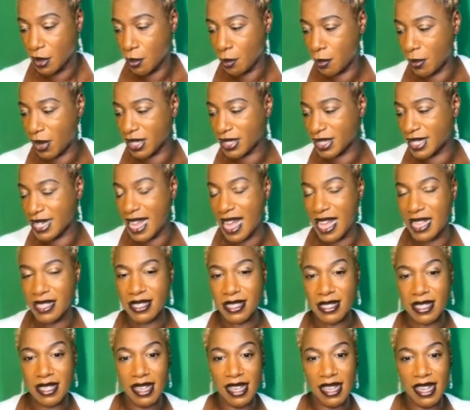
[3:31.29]
much
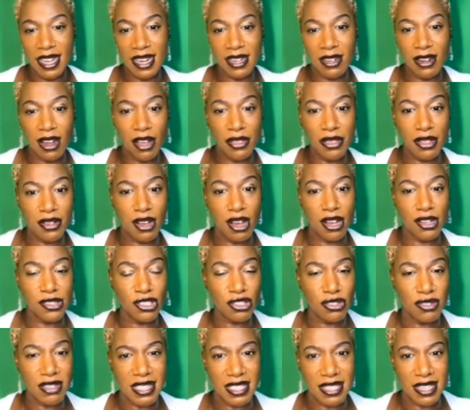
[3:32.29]
less in other
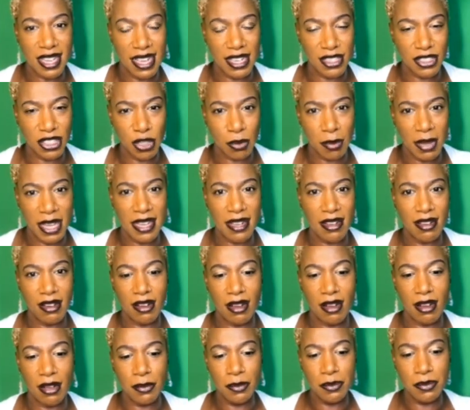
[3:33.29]
countries like
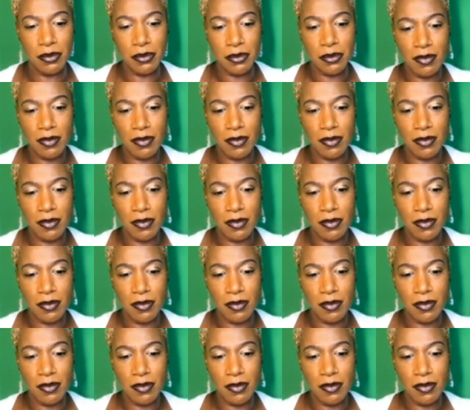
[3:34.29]
Jamaica.